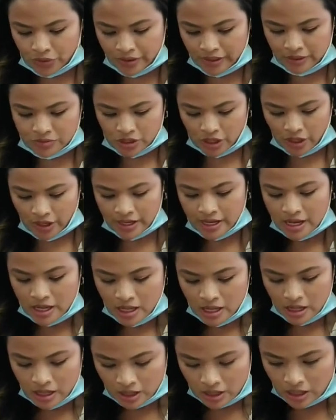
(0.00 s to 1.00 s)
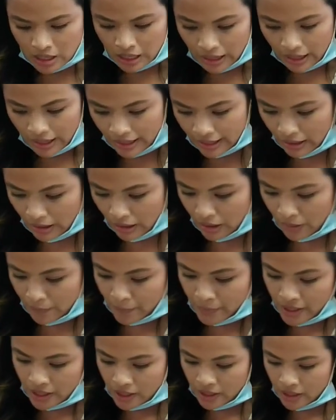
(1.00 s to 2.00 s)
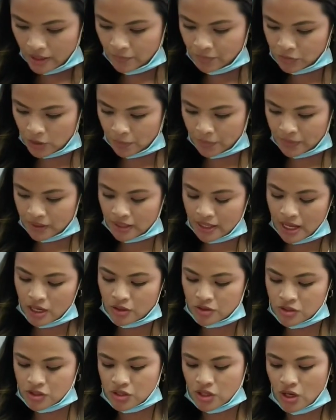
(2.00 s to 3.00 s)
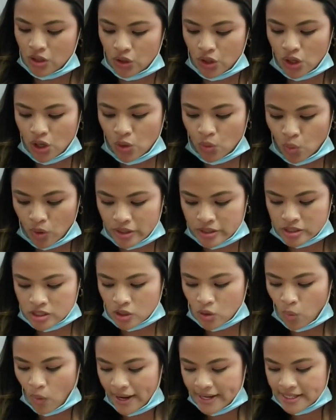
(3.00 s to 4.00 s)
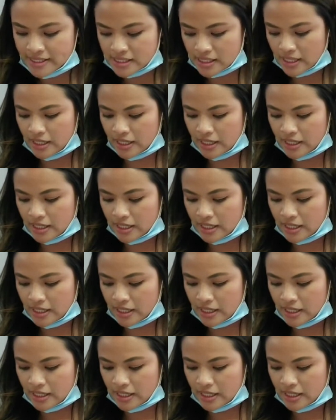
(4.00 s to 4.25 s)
I'm sorry. The piano solo was quite